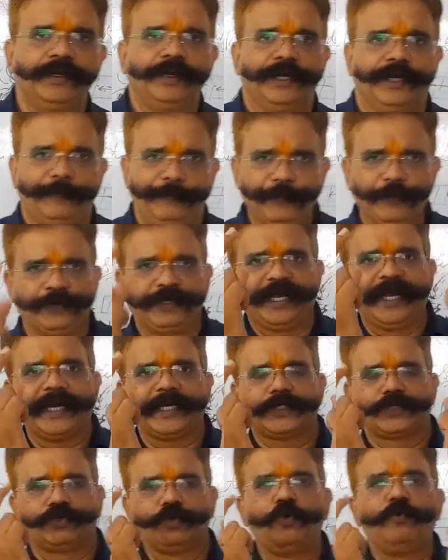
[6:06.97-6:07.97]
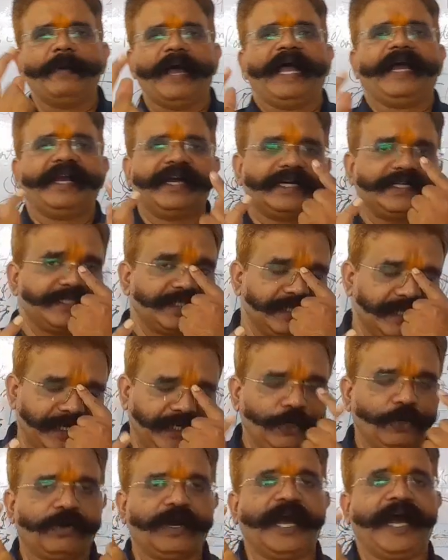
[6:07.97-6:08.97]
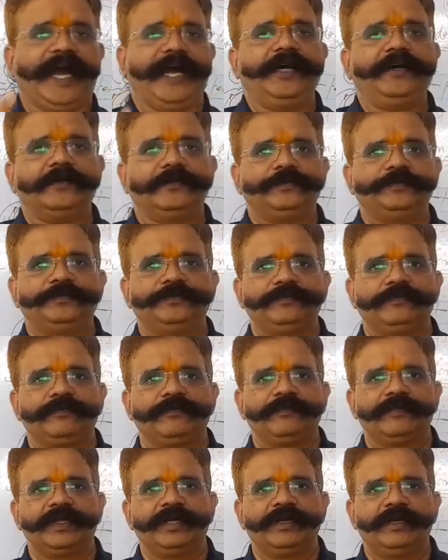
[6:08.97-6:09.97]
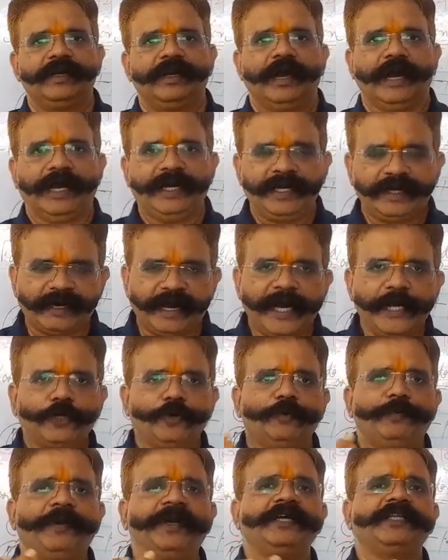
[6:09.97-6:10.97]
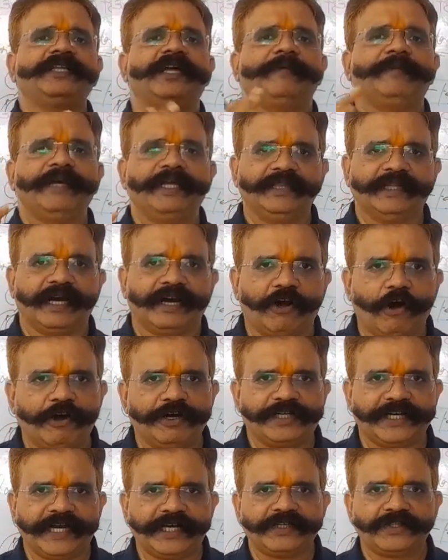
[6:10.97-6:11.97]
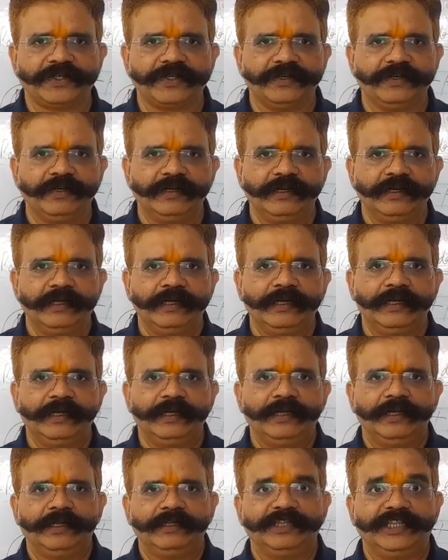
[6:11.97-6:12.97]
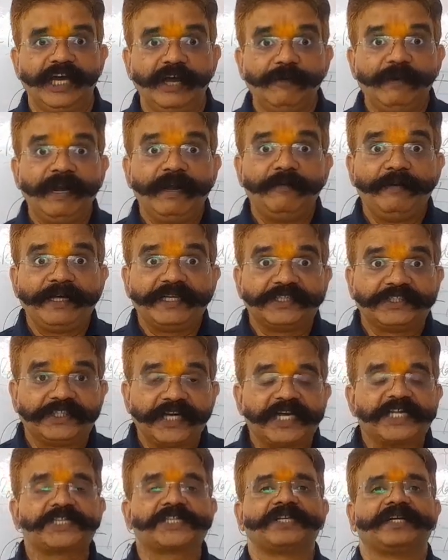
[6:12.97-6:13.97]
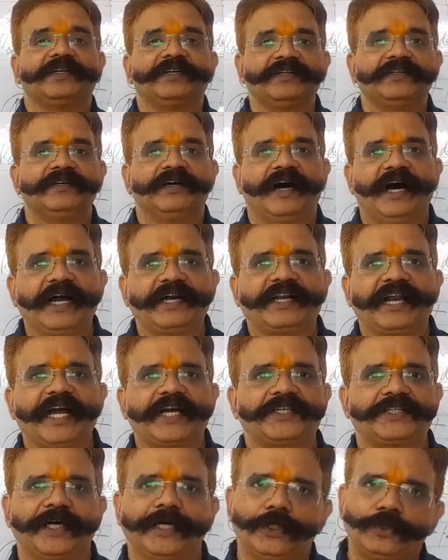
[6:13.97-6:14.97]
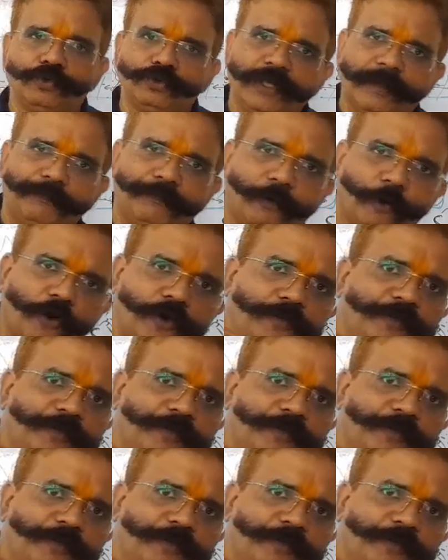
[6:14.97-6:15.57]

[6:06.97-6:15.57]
If you take two magnets in your hand and try to bring them in the contact, they will be just attracted to the pole